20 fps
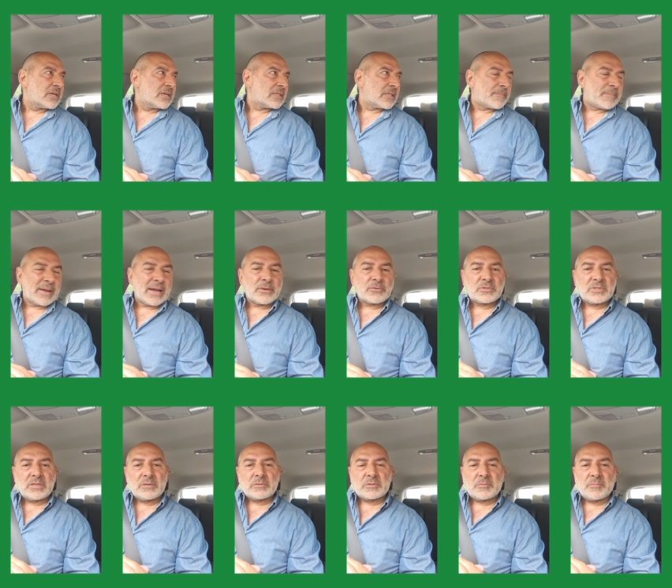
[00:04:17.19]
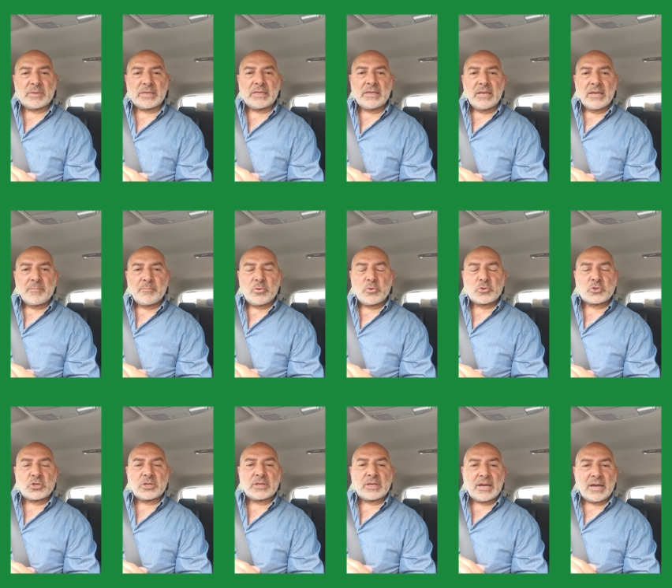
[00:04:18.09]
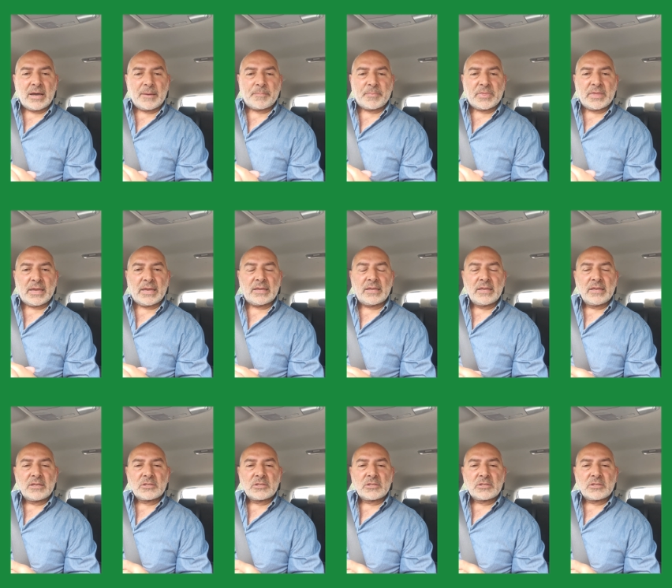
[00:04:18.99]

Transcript: The pound seems to be pushing up there.